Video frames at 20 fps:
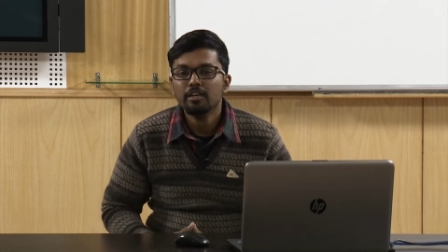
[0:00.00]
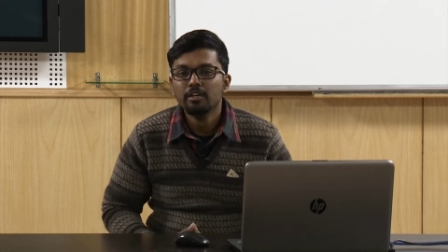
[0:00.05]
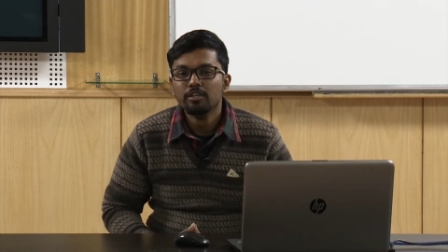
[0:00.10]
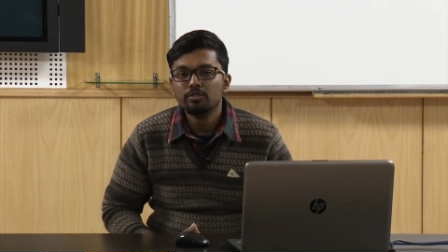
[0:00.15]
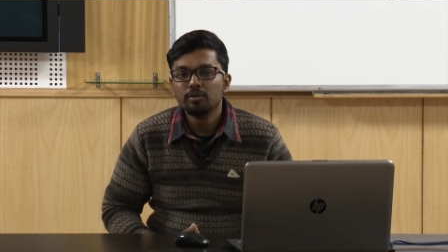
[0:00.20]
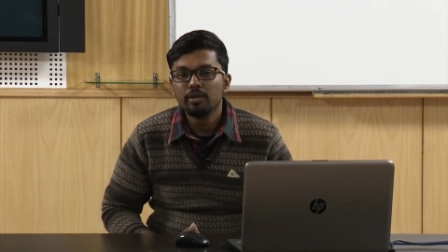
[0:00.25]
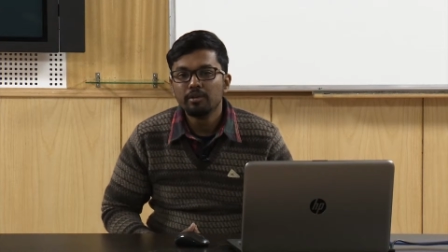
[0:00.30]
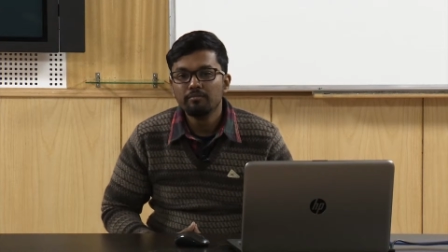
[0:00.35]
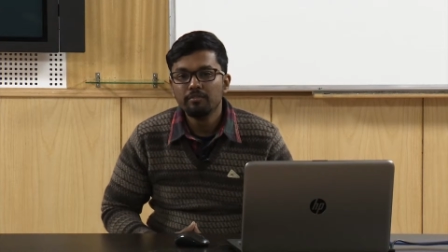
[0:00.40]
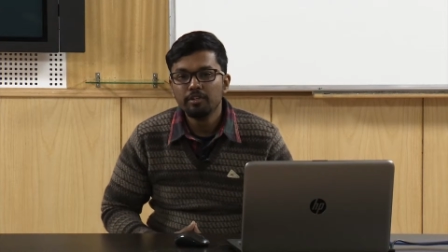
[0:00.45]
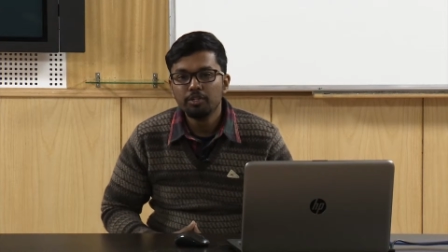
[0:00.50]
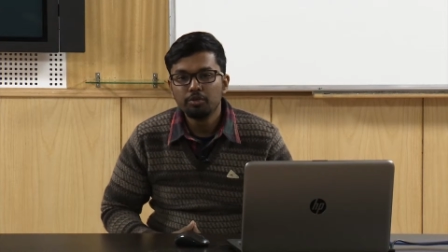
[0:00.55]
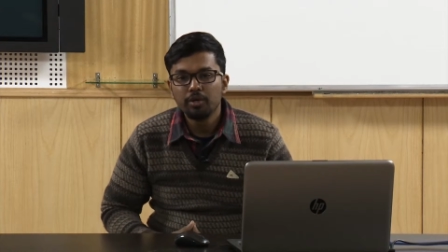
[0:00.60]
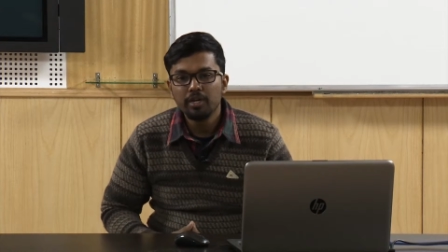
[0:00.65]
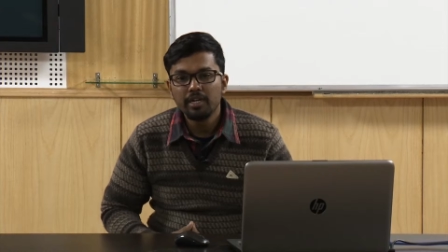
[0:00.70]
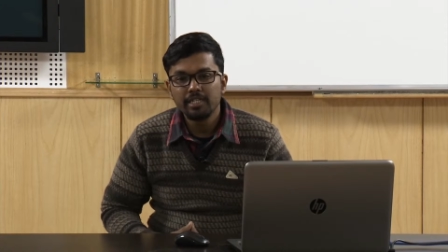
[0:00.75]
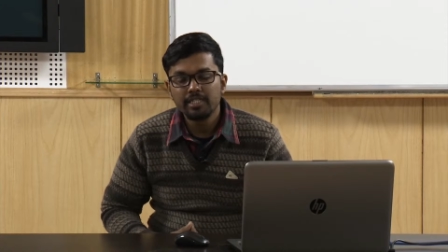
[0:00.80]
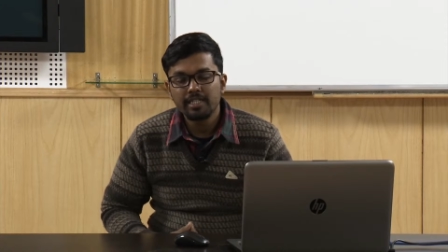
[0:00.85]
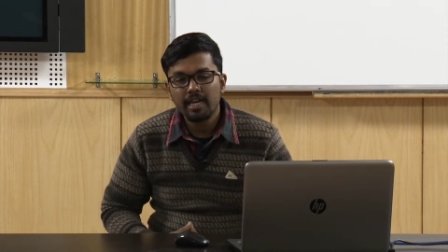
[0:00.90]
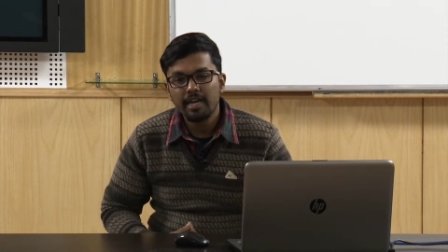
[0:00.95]
So in
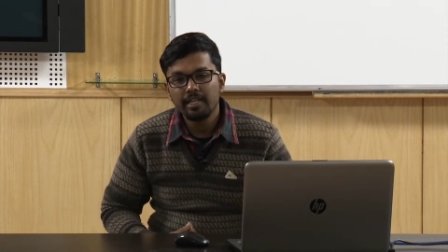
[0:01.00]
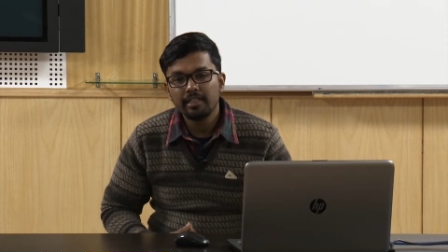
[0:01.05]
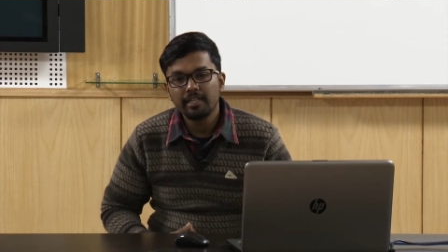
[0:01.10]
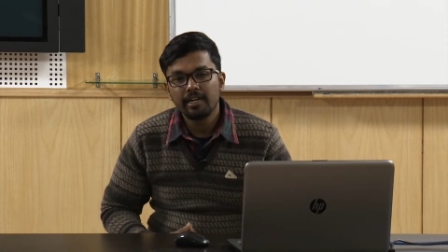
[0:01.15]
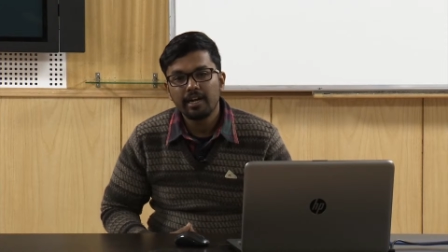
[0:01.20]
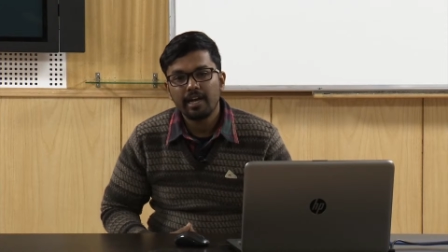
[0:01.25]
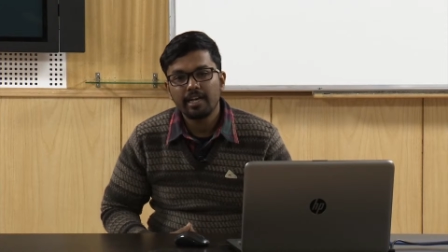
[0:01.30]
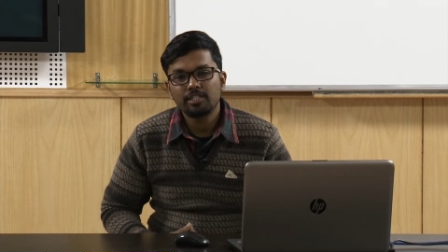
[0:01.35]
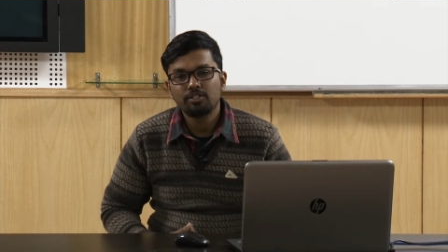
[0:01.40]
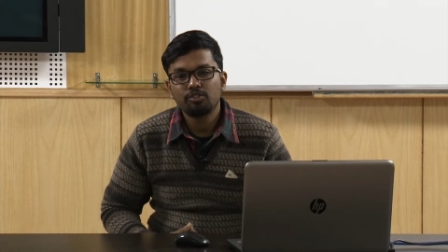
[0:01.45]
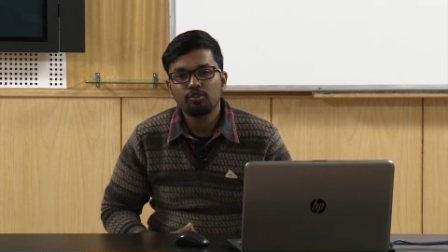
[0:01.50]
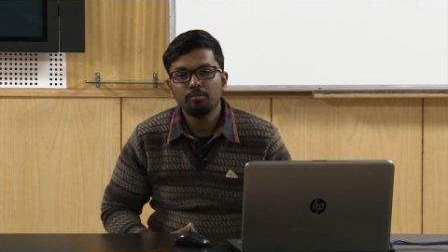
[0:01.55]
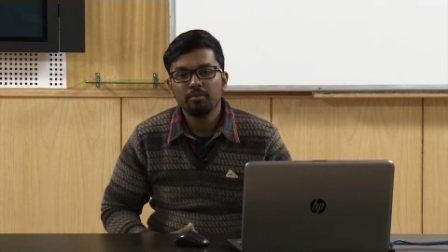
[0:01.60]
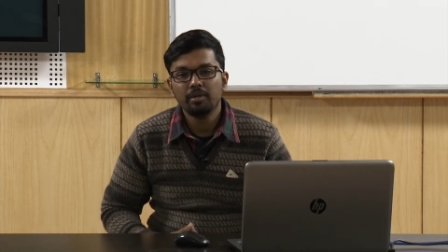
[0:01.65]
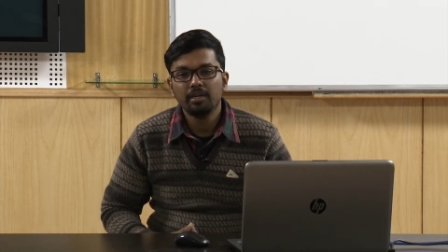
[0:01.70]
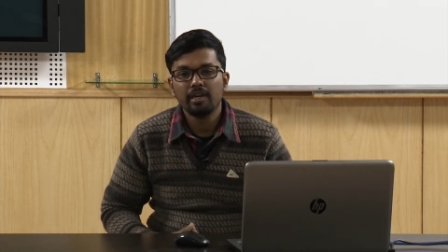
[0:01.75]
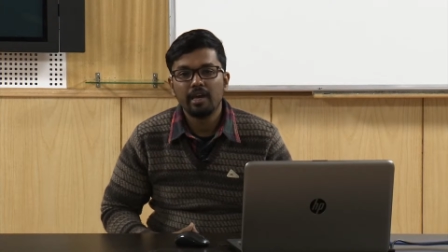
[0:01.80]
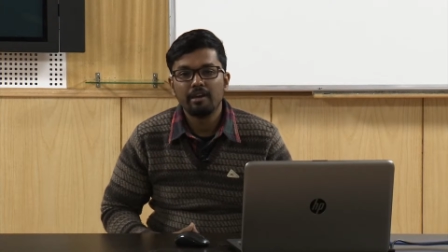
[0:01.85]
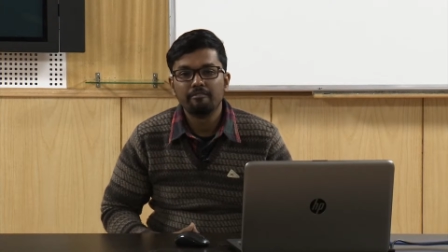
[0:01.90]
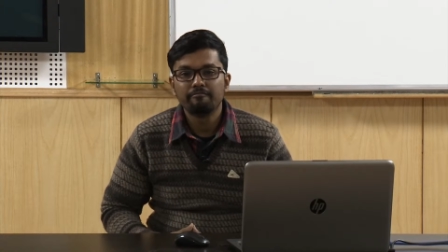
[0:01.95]
visual design there has to
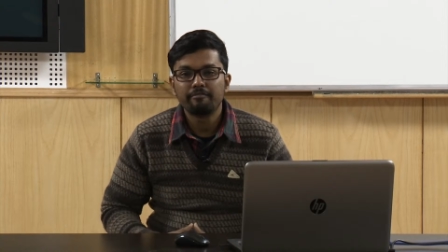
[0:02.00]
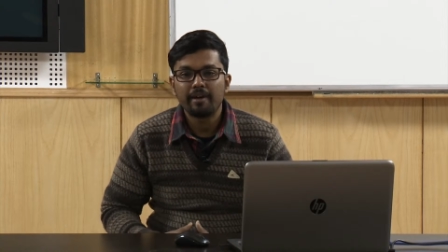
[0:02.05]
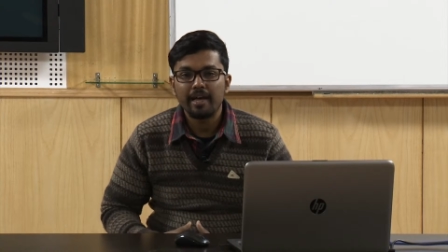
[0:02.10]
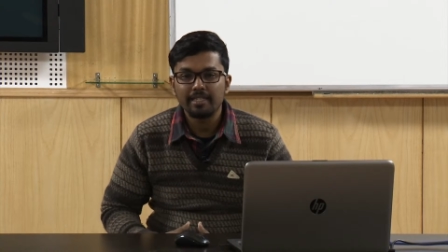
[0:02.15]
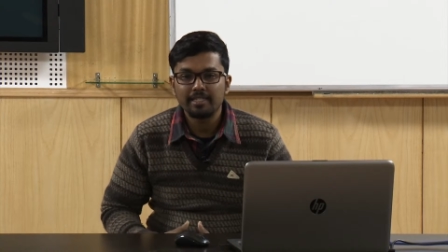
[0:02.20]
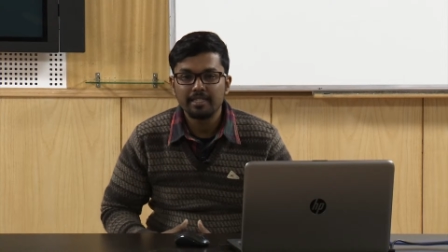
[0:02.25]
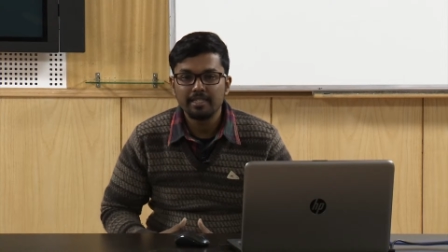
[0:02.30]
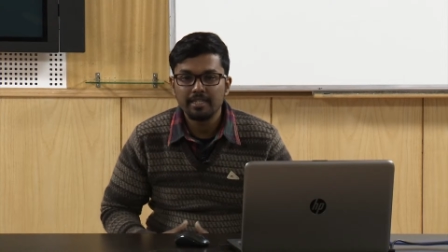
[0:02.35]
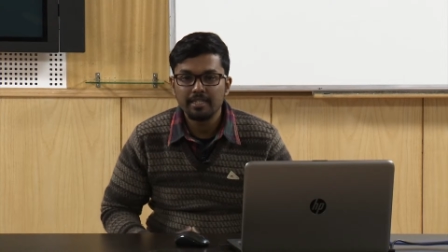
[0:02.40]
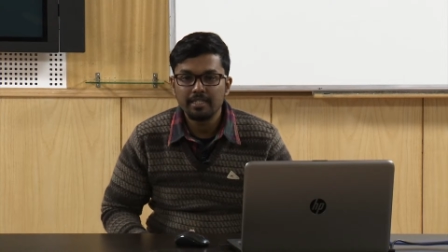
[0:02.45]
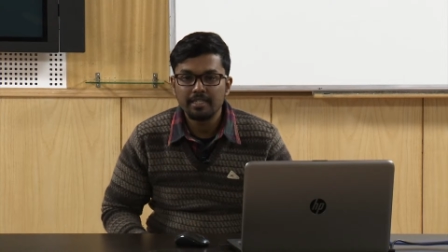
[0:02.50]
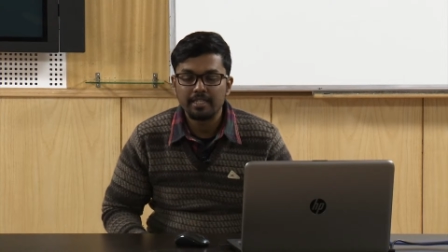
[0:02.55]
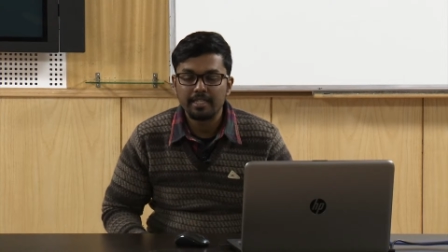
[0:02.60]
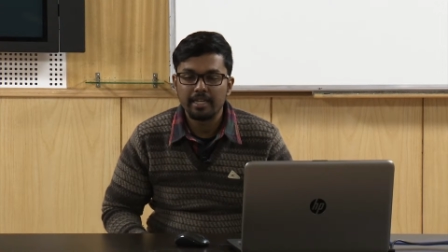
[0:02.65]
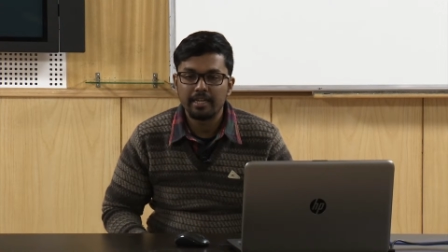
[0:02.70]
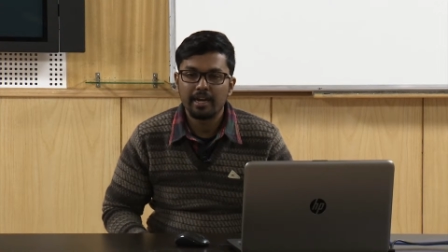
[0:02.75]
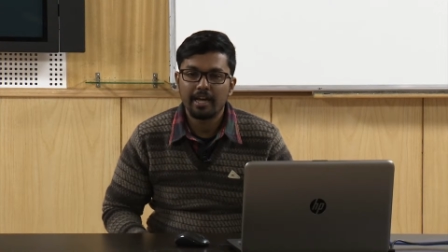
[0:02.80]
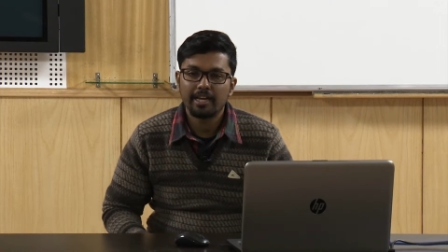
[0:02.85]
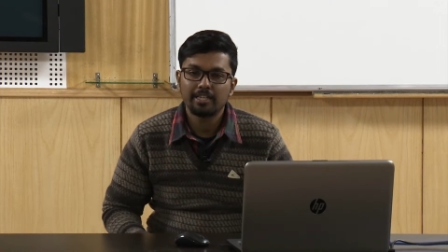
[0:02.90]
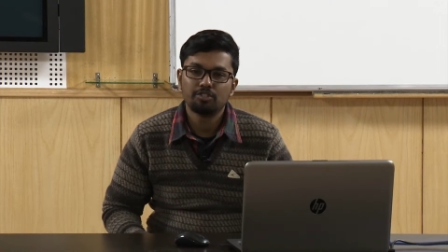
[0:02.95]
be emphasis,
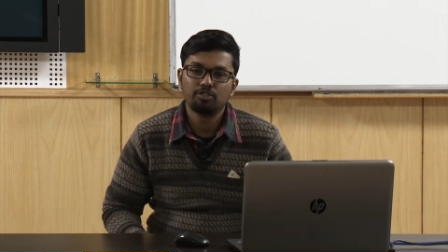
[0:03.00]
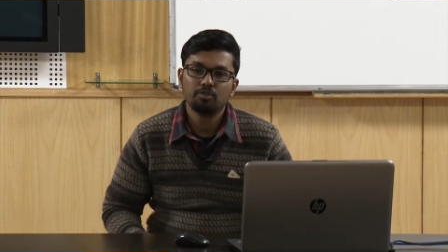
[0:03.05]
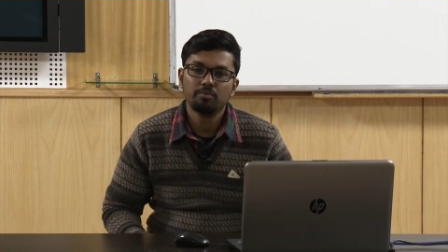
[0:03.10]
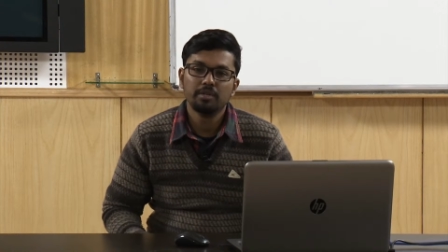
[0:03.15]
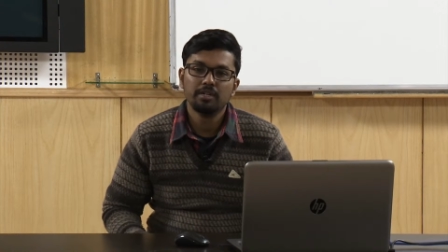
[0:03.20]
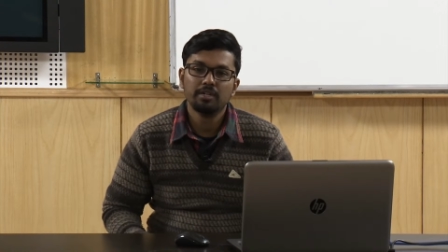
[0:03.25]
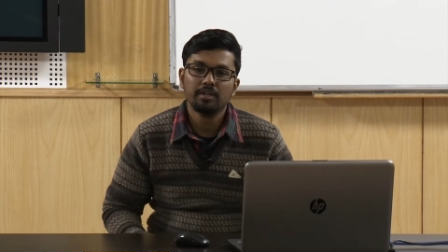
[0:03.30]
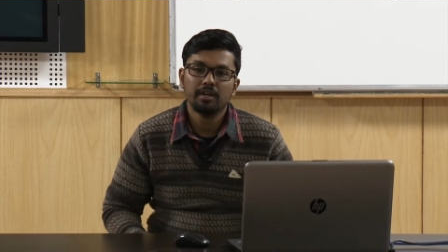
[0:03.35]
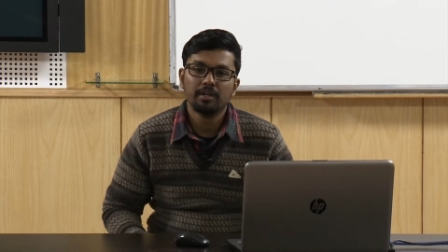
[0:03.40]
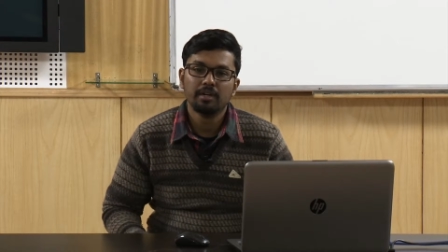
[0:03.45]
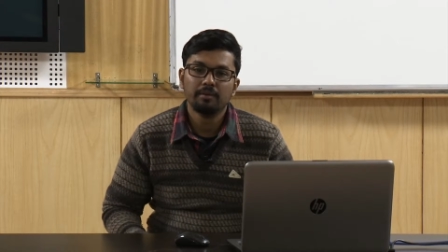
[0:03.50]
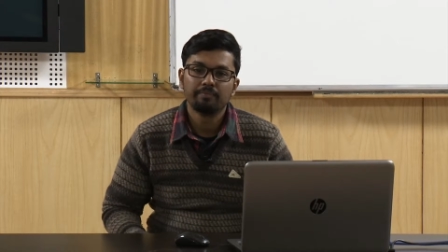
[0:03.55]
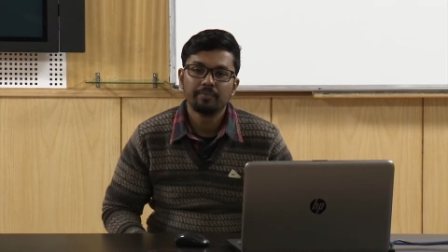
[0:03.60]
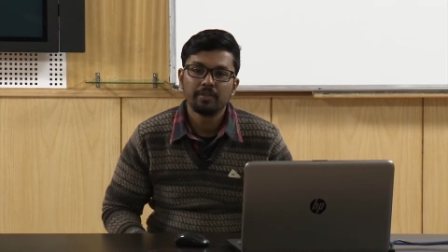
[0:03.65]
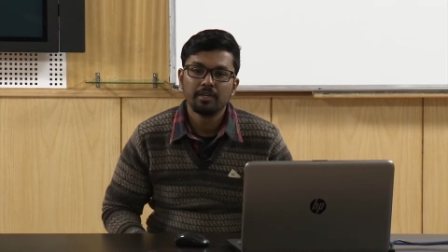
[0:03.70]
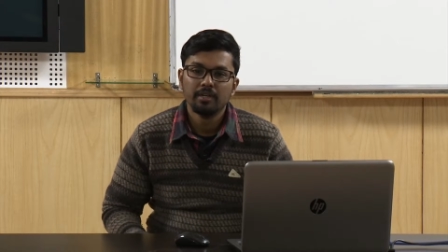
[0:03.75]
there has to be to